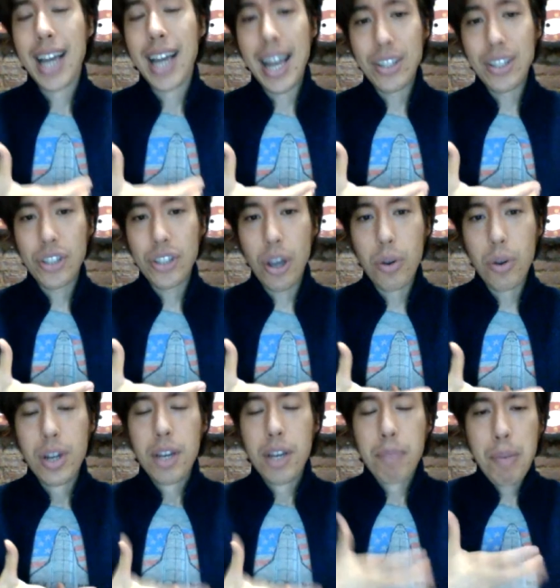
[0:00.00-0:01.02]
And so
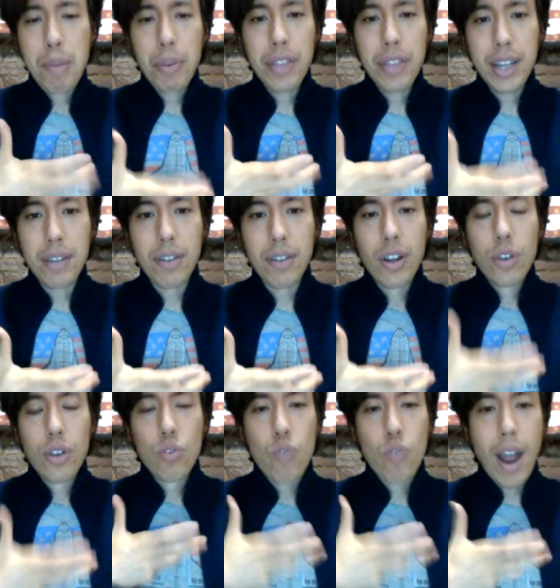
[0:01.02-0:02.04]
people think of
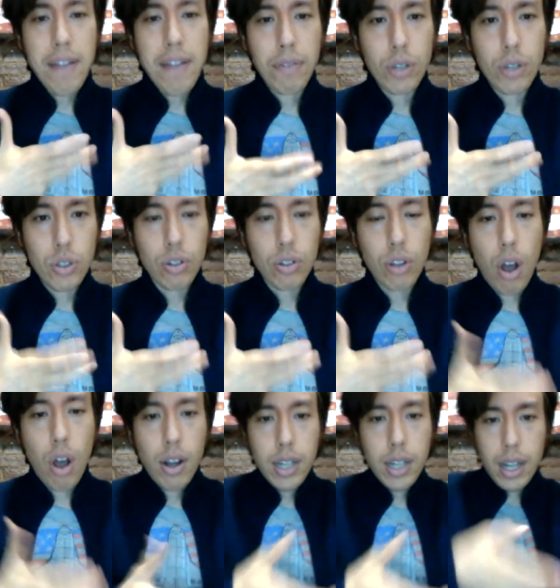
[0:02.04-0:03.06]
rifles or
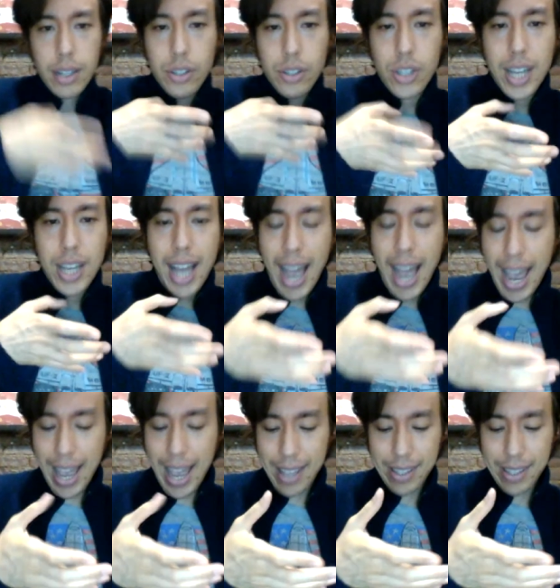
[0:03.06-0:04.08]
long guns
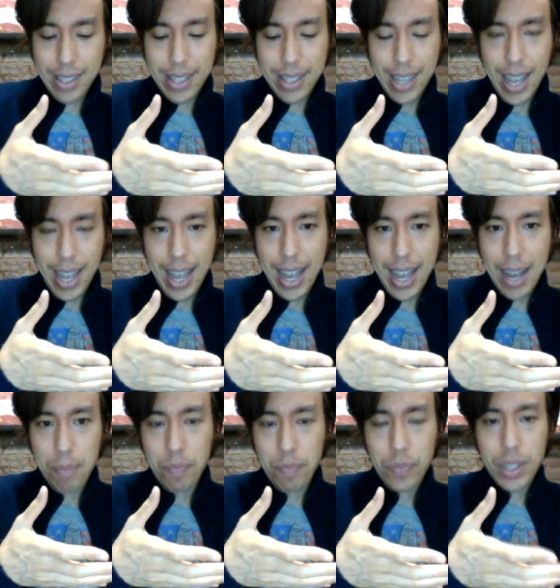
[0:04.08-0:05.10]
as
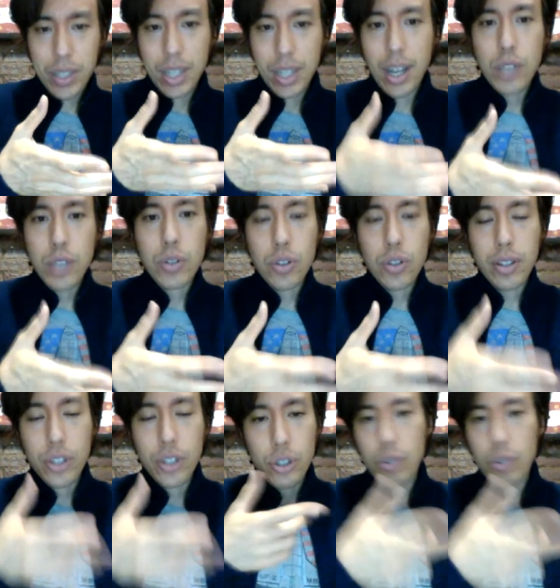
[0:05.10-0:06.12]
guns which only
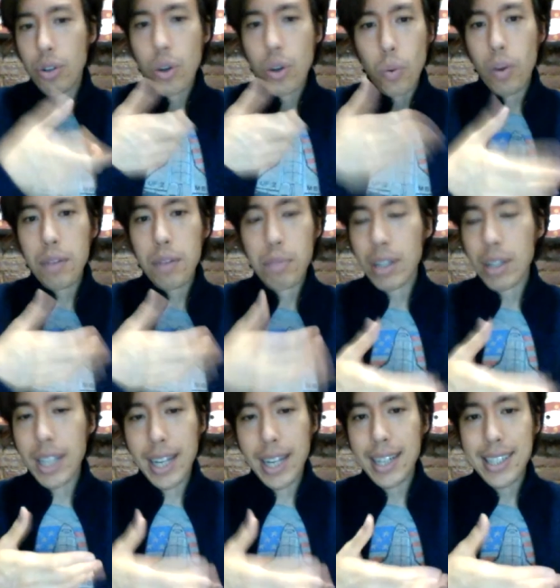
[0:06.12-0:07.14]
shoot one
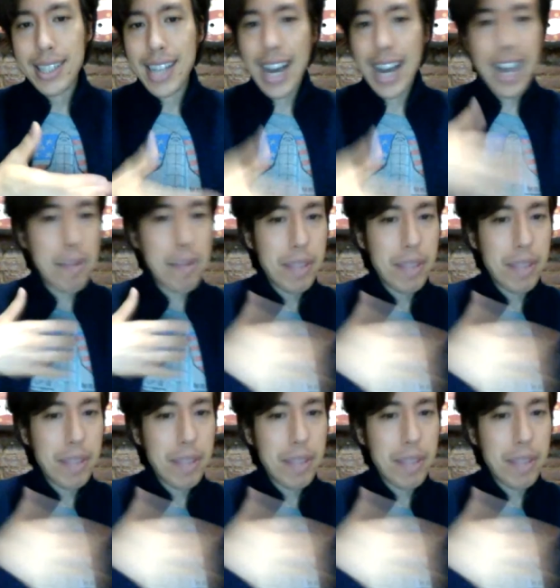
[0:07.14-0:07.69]
bullet at a time,